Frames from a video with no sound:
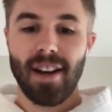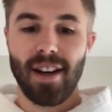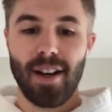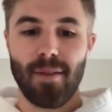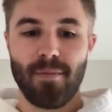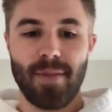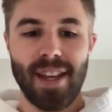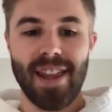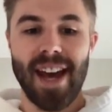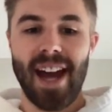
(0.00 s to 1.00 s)

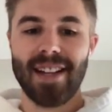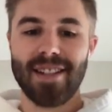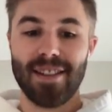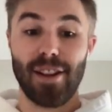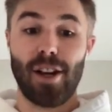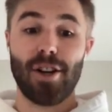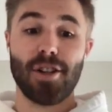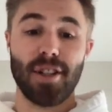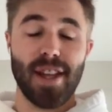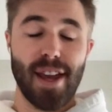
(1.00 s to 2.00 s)
And that is
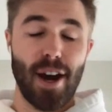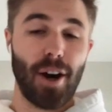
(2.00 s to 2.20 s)
largely the